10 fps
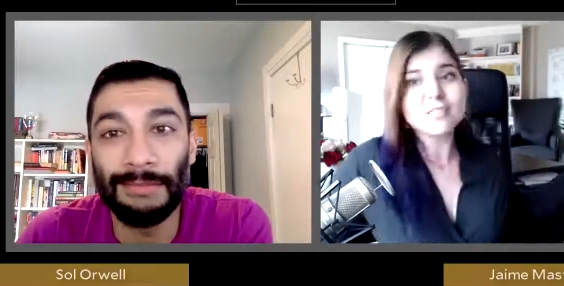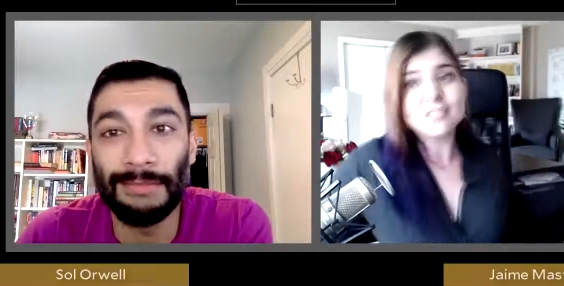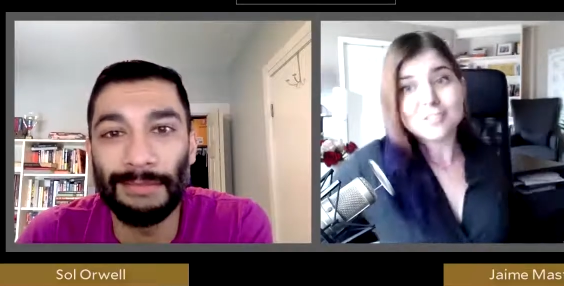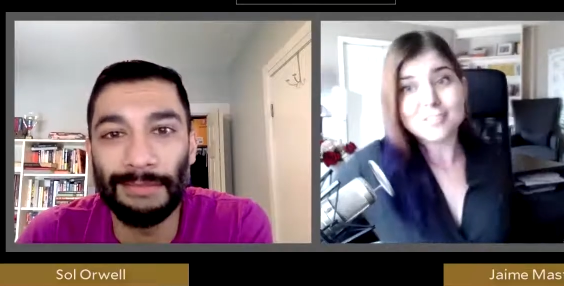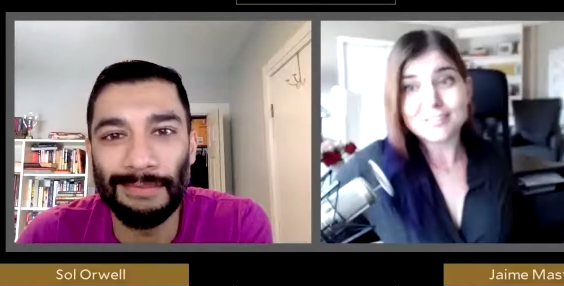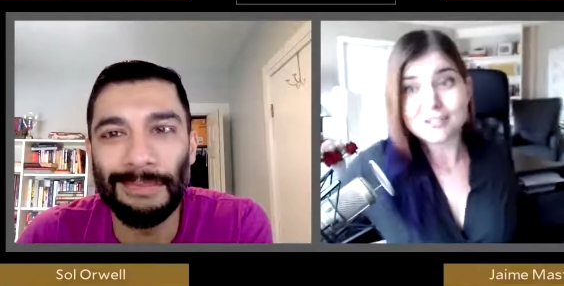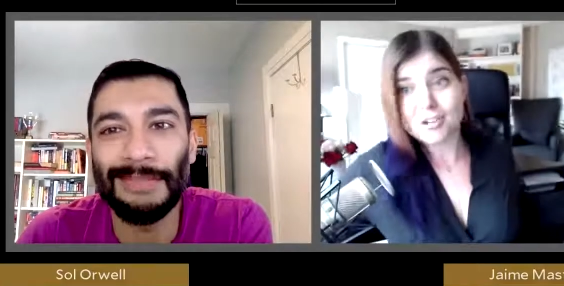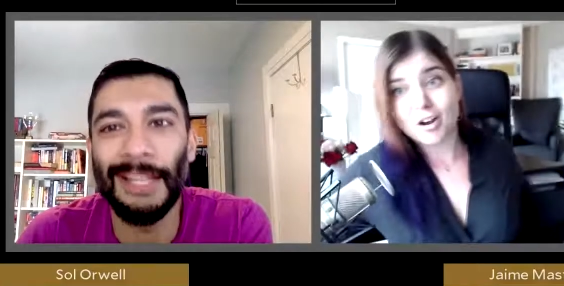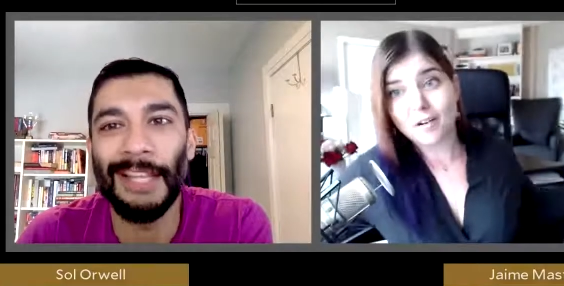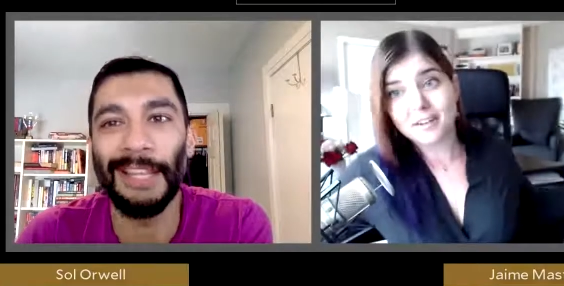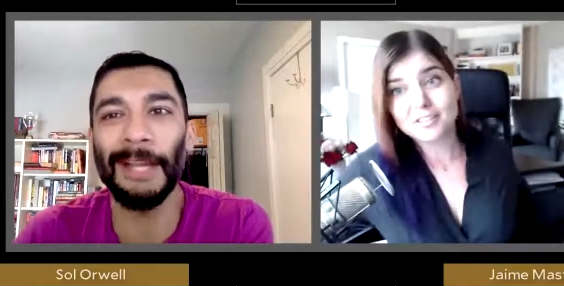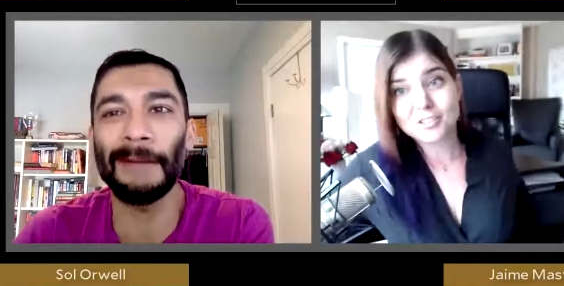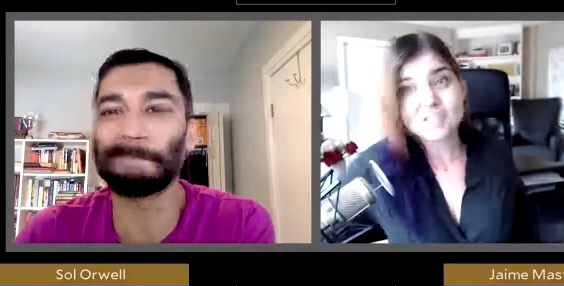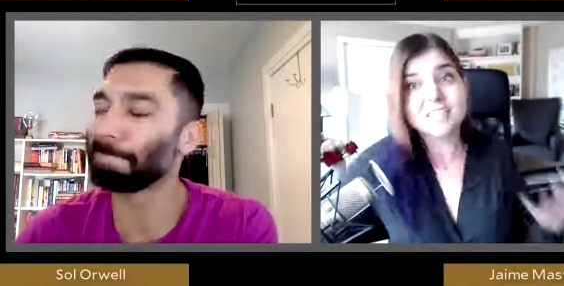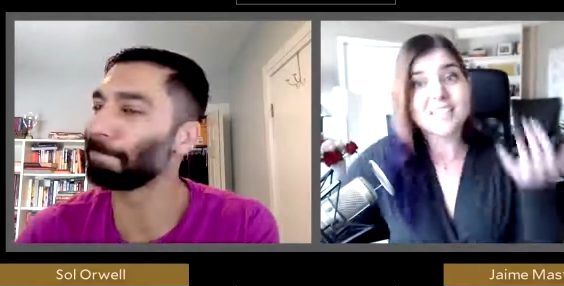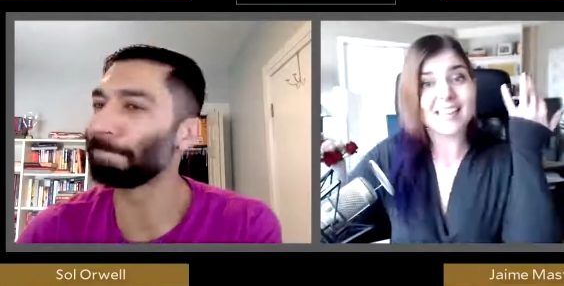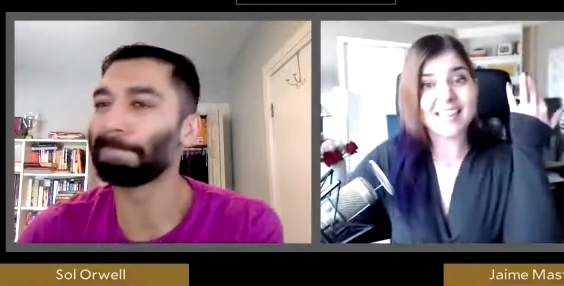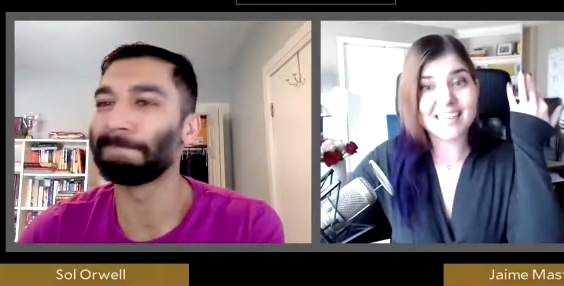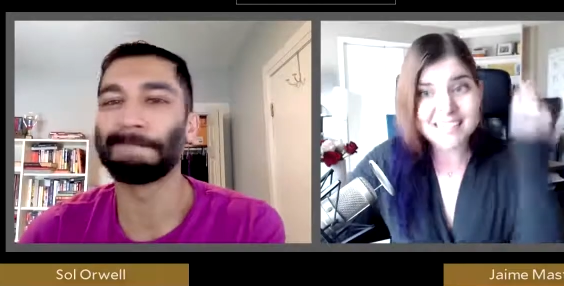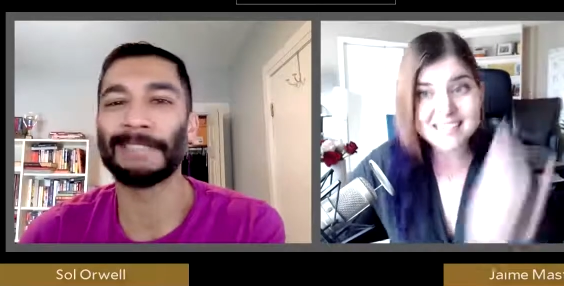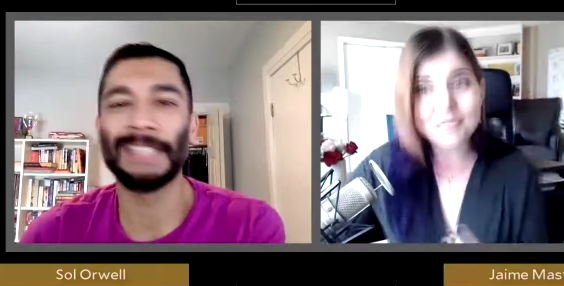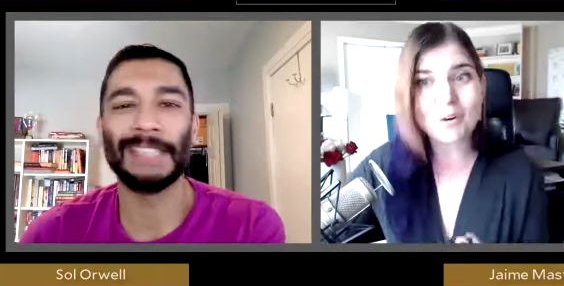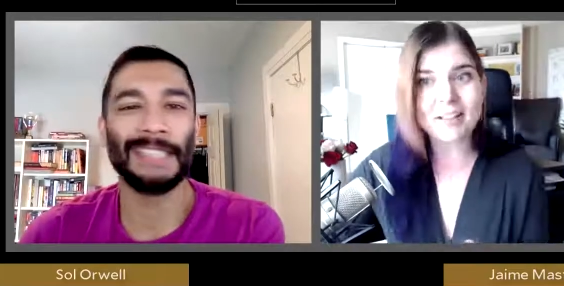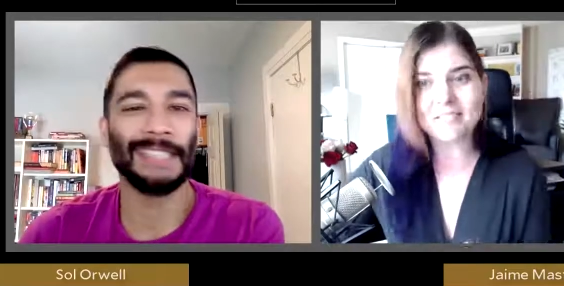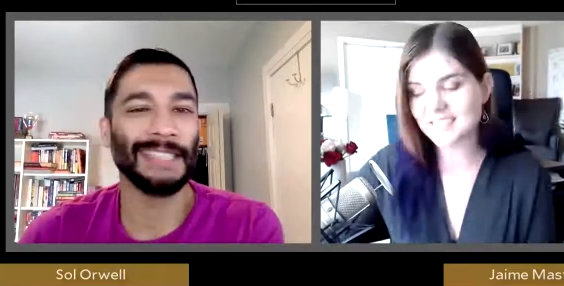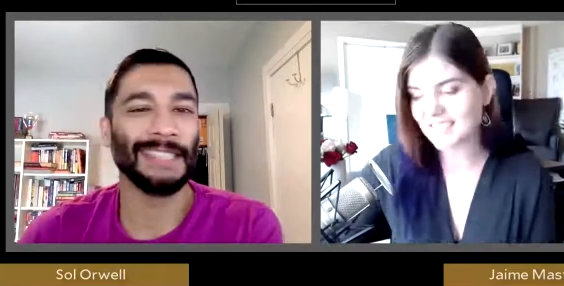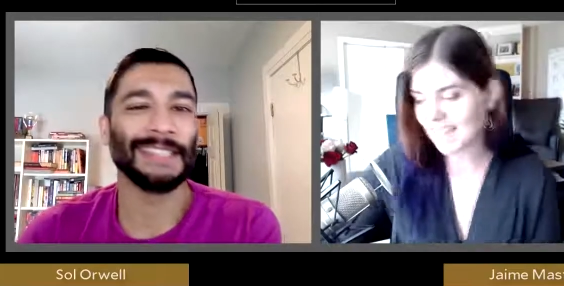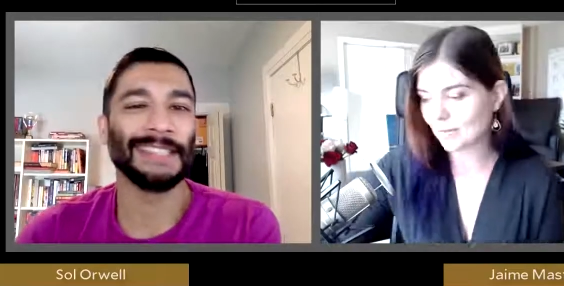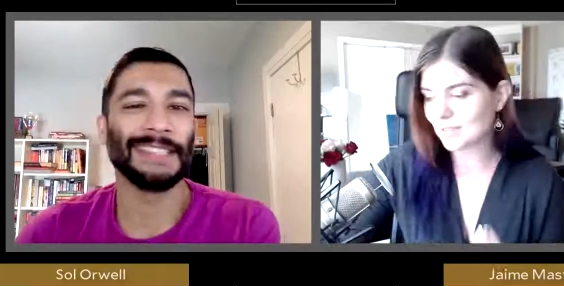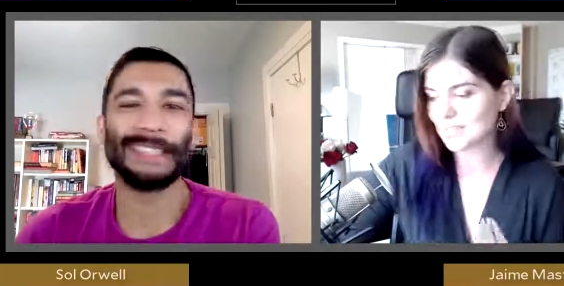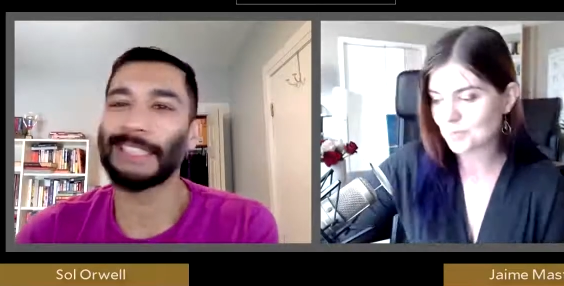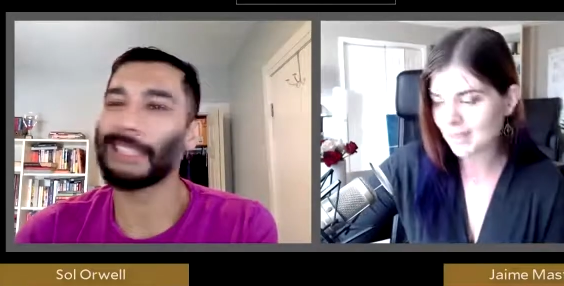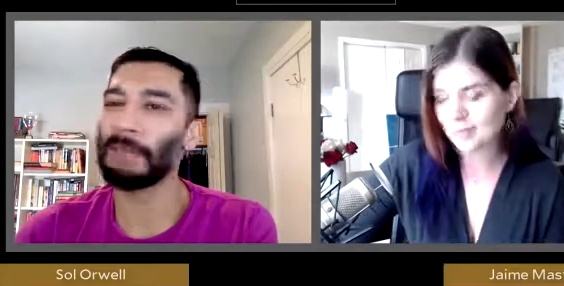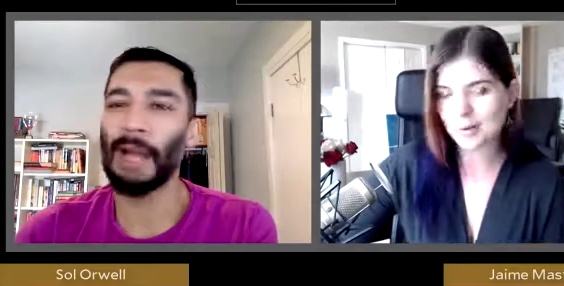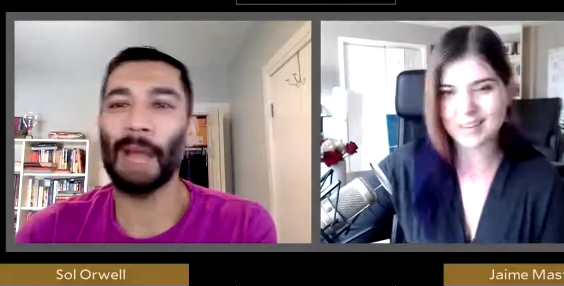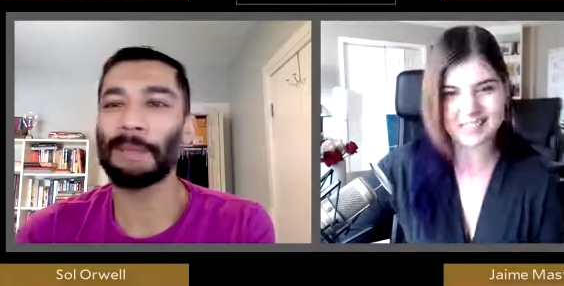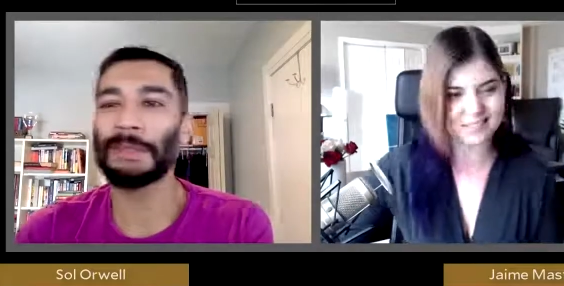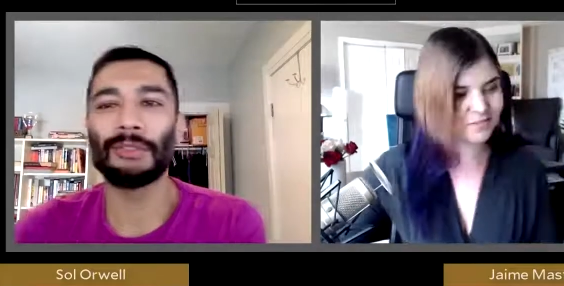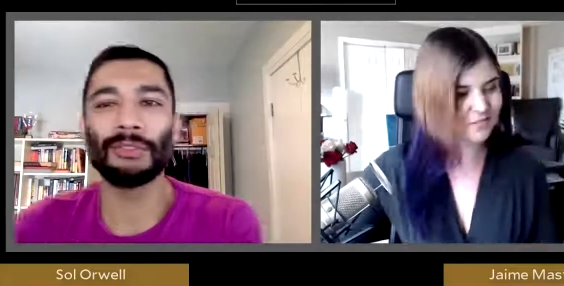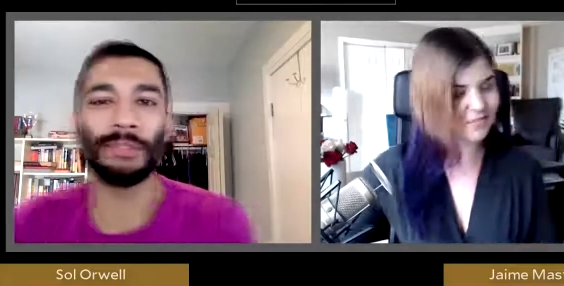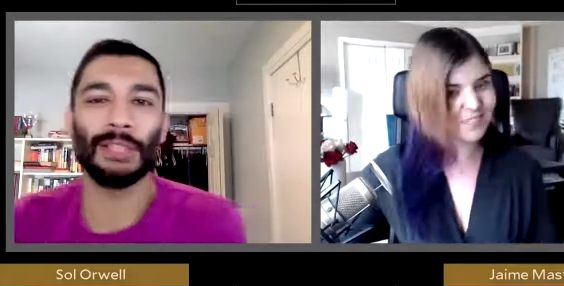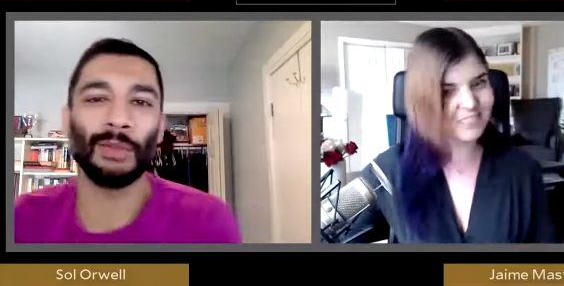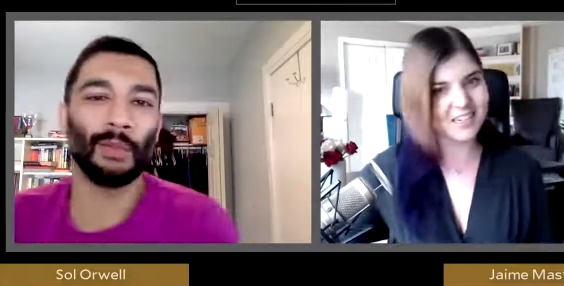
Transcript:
Speaker 1: and years and years ago, and you're still saying that it's still relevant today, which is really impressive. Absolutely,